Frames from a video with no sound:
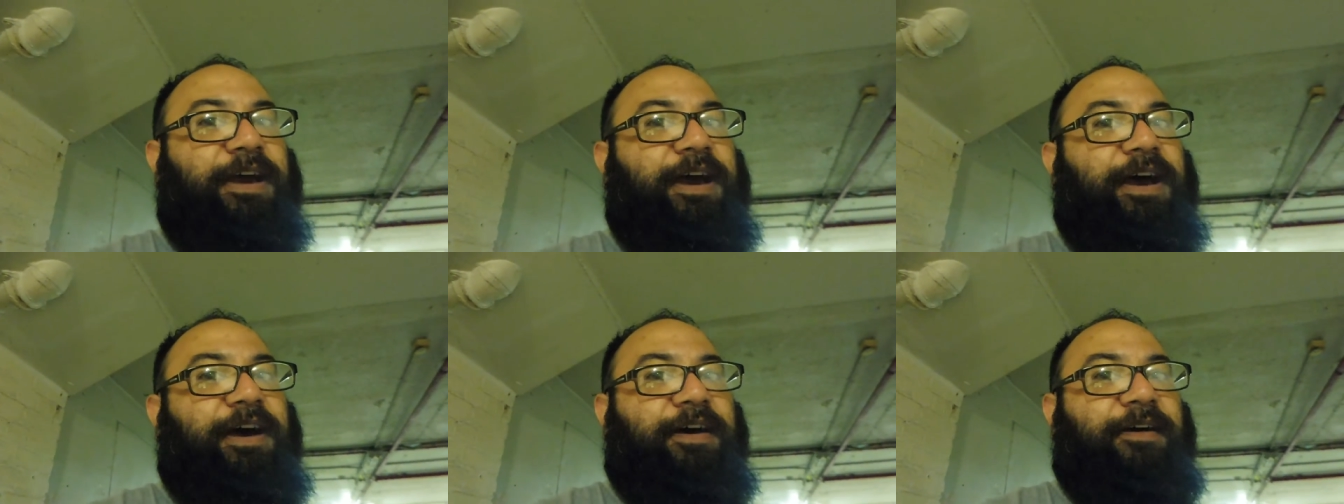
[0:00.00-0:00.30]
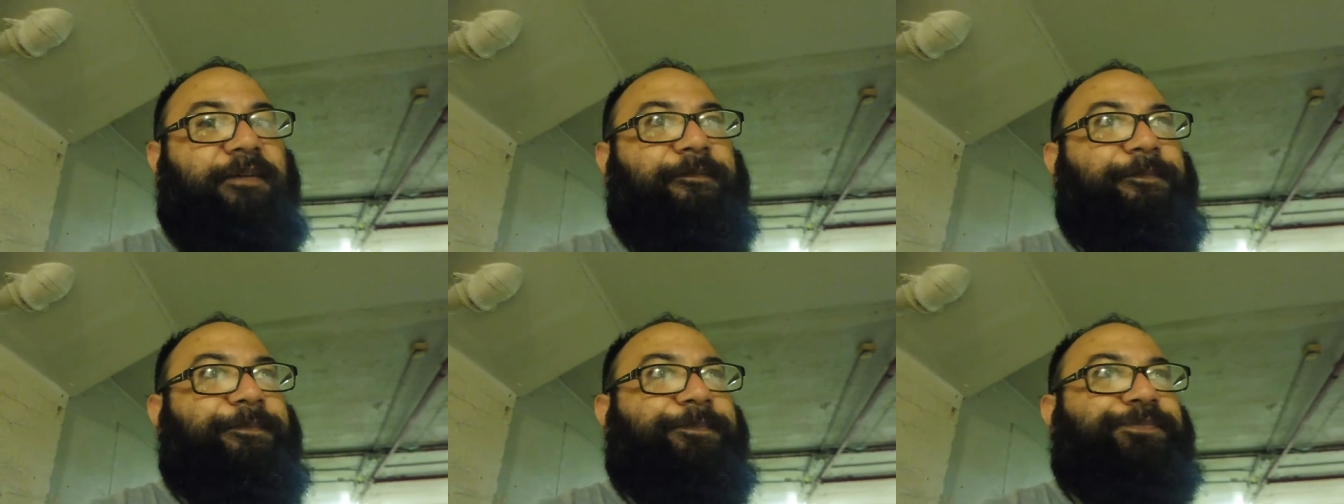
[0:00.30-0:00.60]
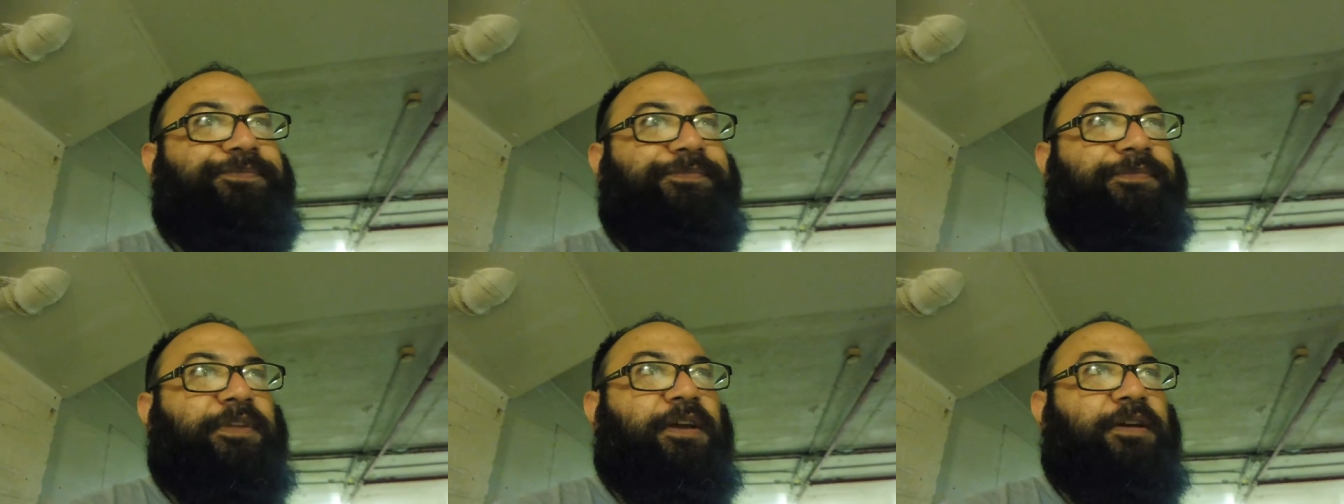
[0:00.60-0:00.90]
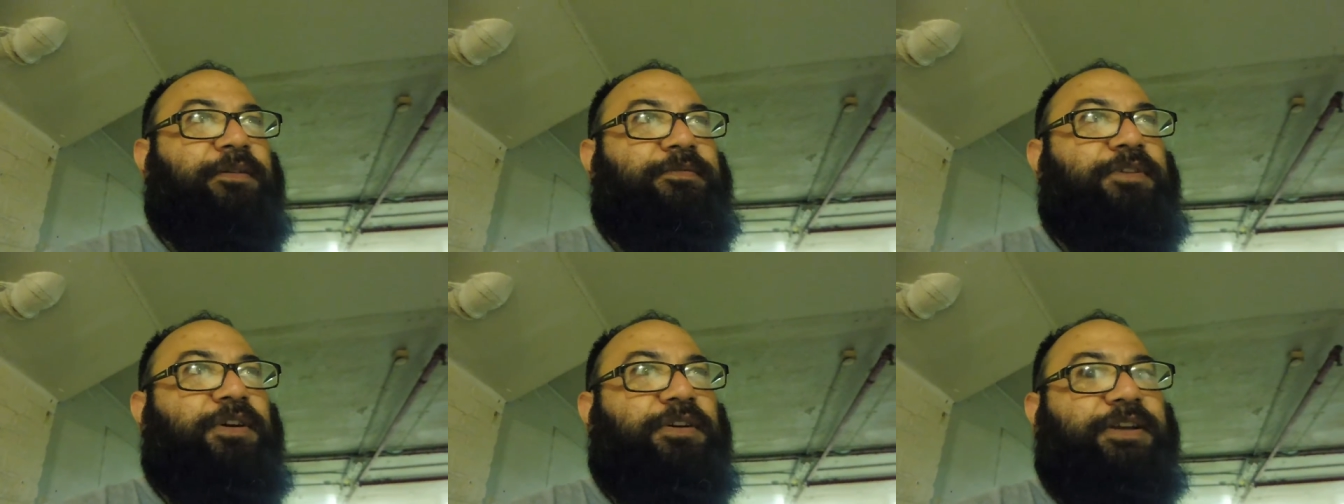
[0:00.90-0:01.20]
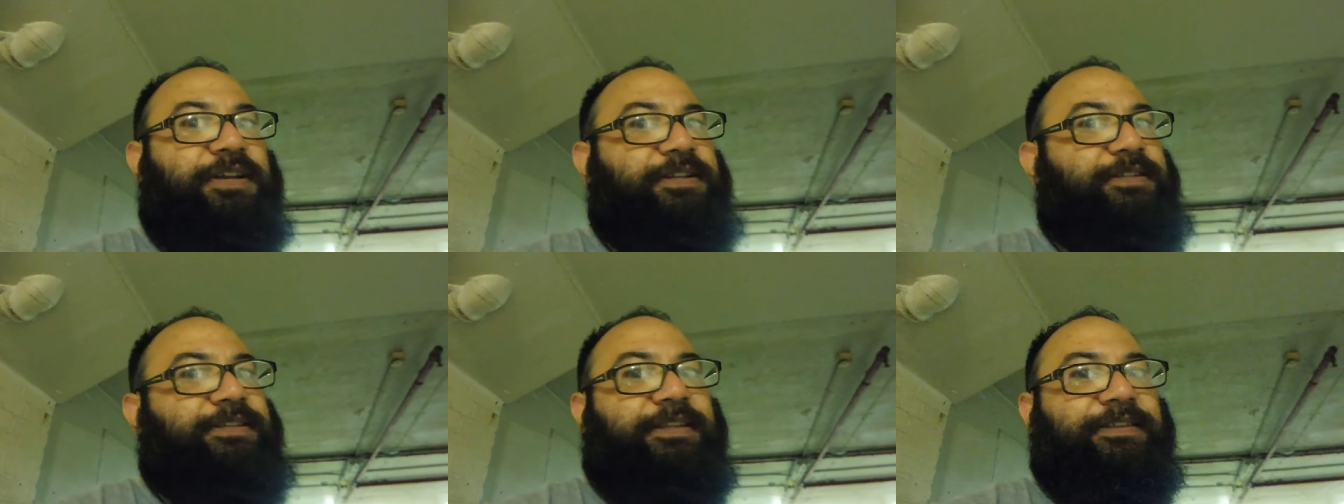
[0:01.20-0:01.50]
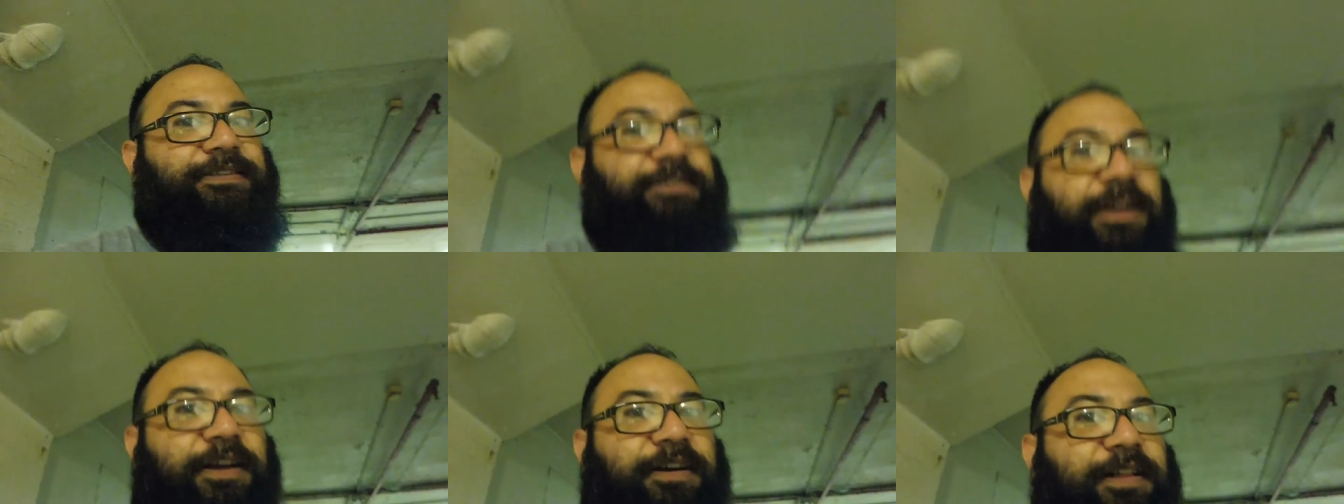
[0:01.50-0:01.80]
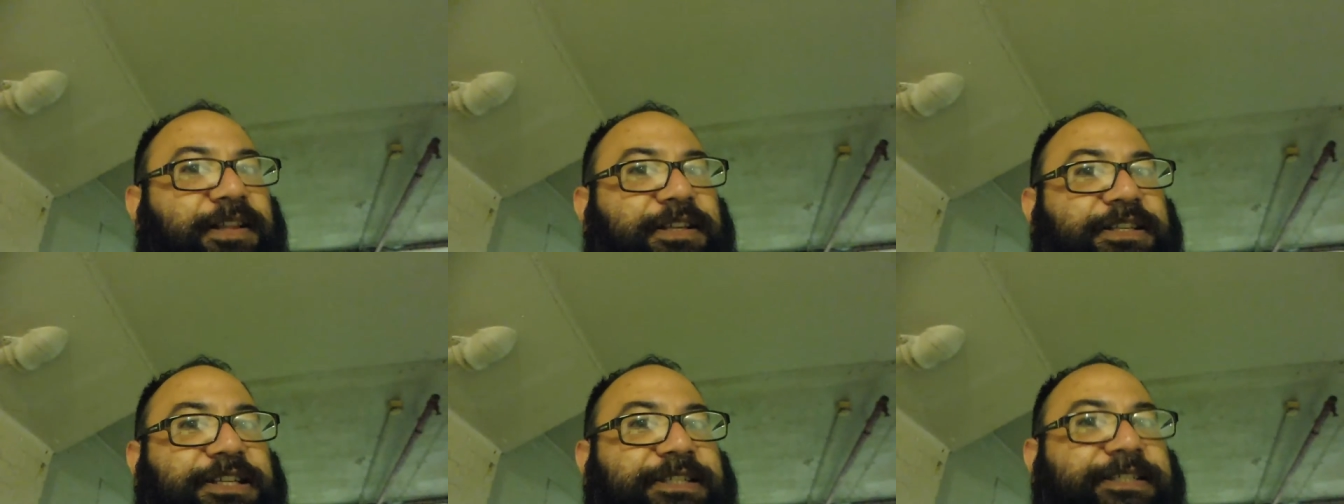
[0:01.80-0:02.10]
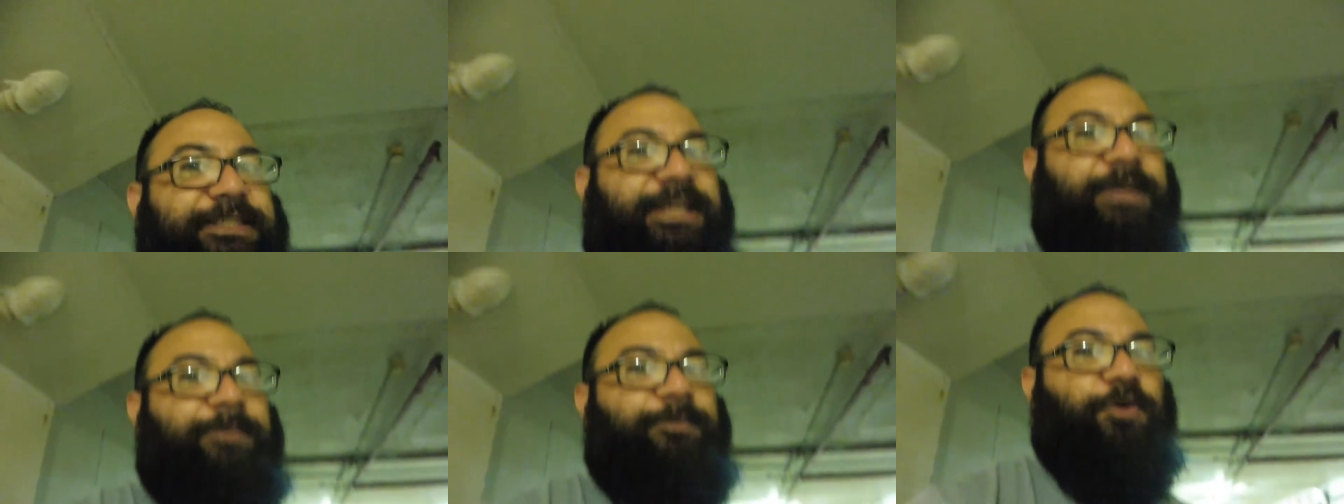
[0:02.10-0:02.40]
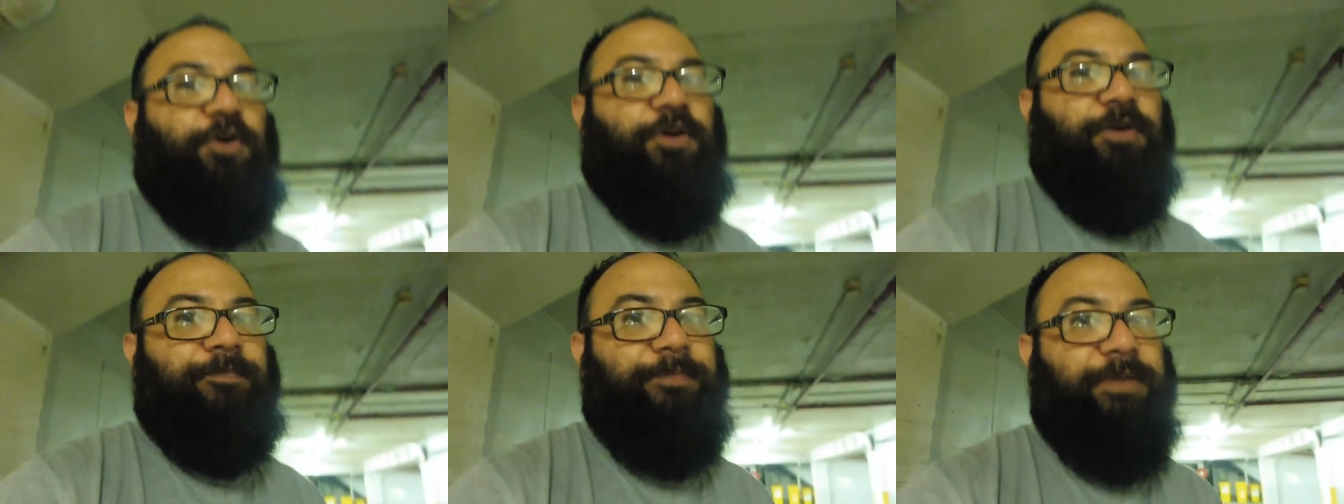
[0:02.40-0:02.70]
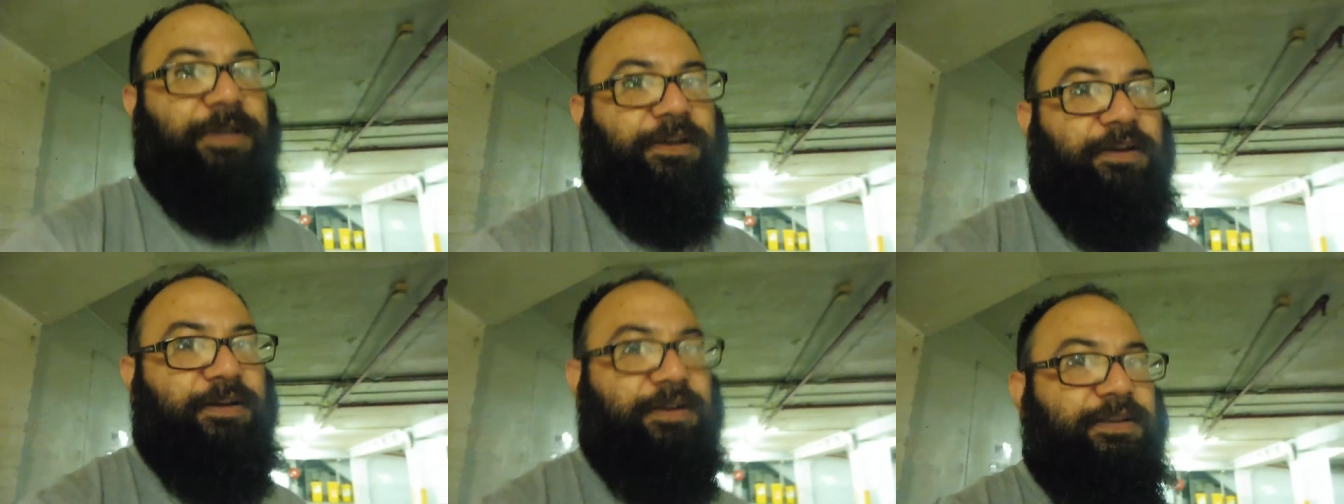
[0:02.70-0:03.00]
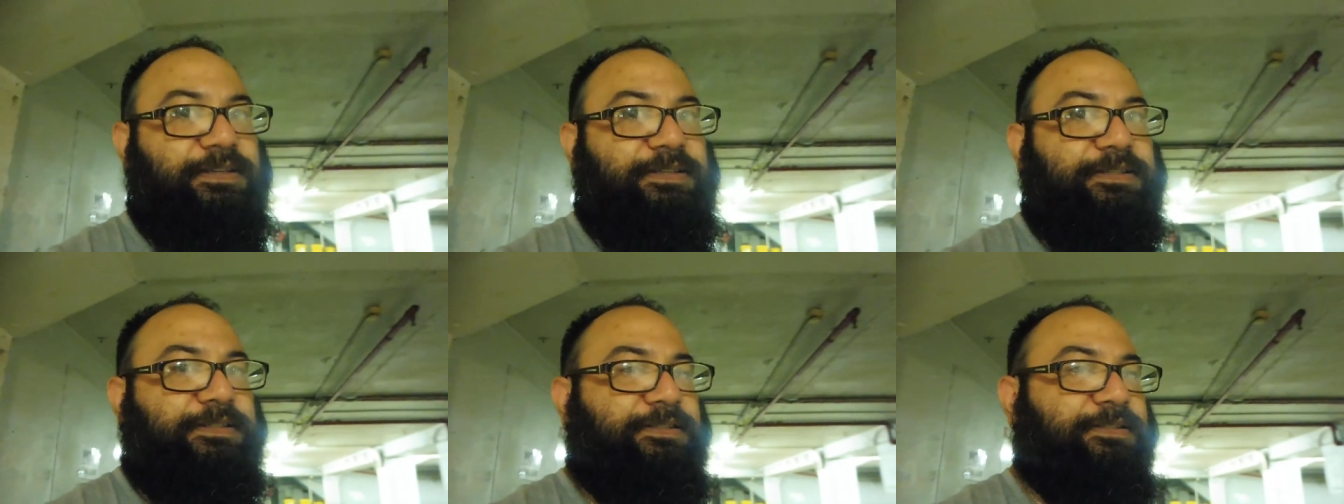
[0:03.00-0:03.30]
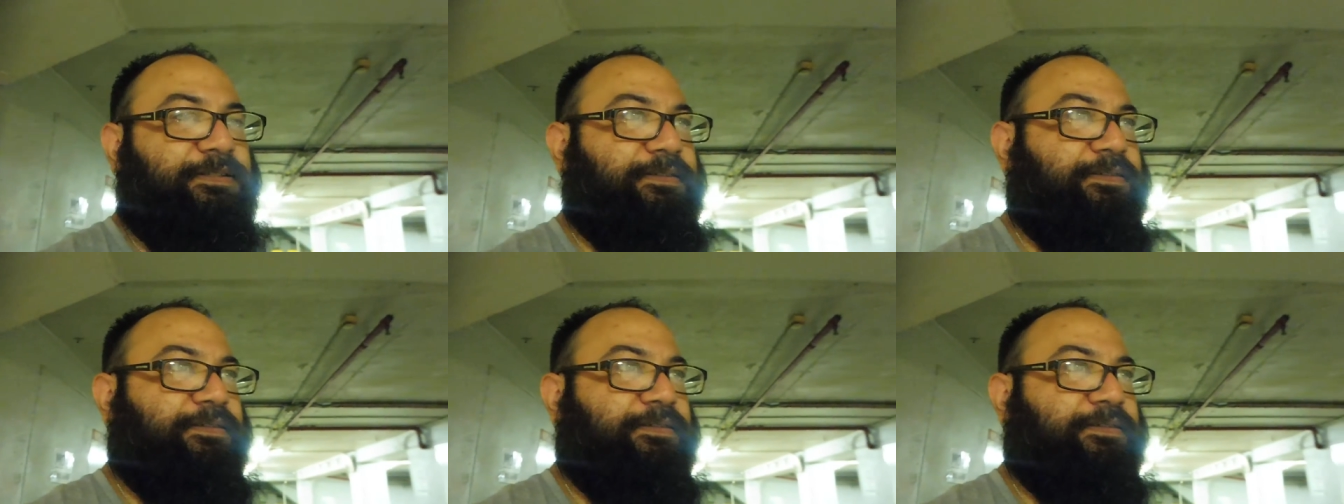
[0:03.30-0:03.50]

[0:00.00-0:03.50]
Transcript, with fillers: Um, not going to the psychologist anymore because,